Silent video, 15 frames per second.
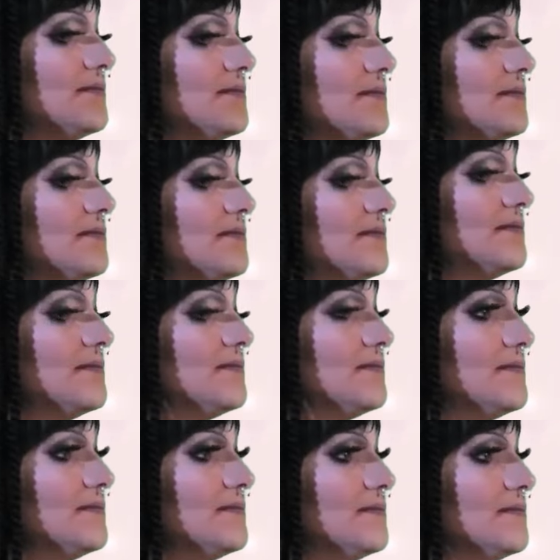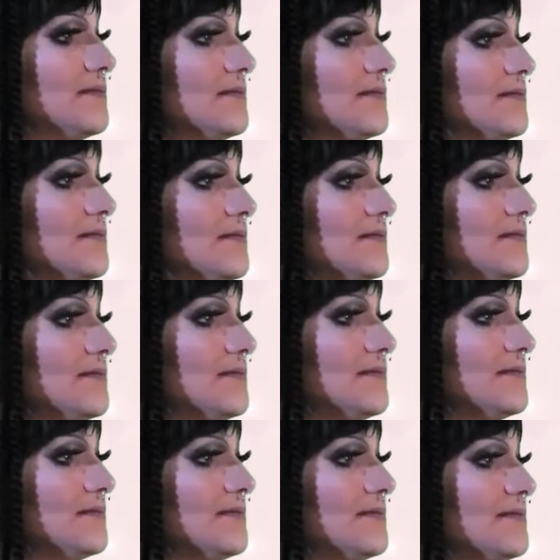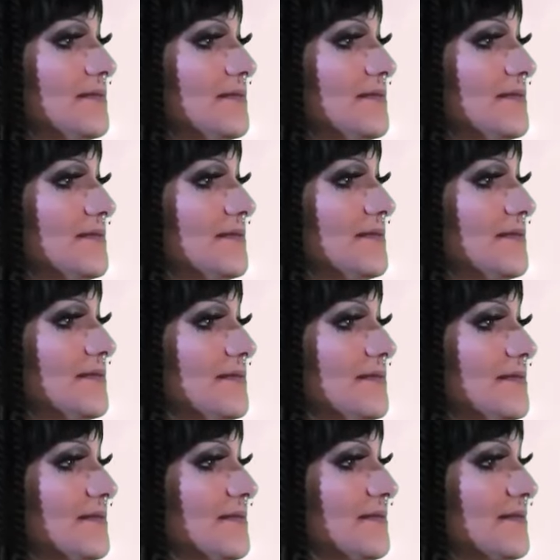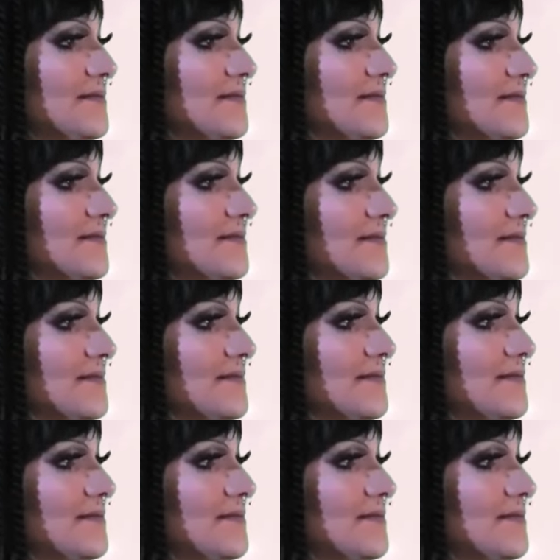(silent)